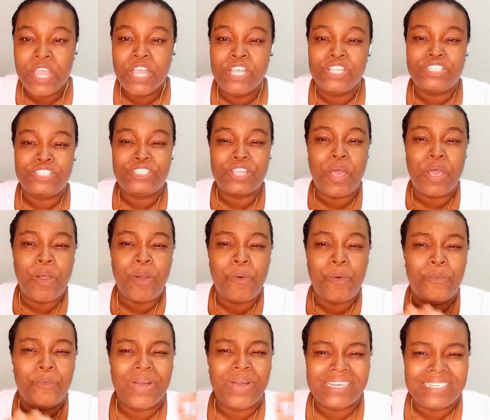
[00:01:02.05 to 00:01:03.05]

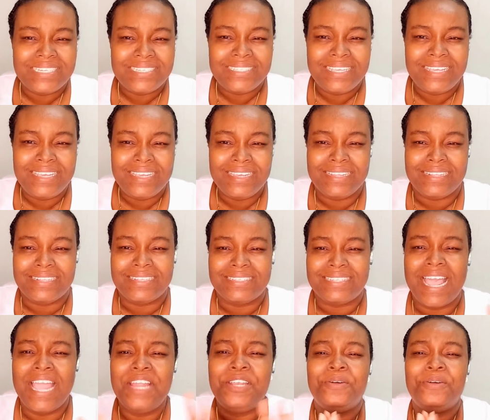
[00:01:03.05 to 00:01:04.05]
So what is Kegels?
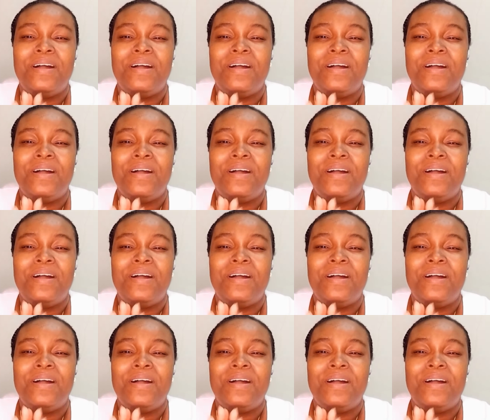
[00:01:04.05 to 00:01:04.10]
I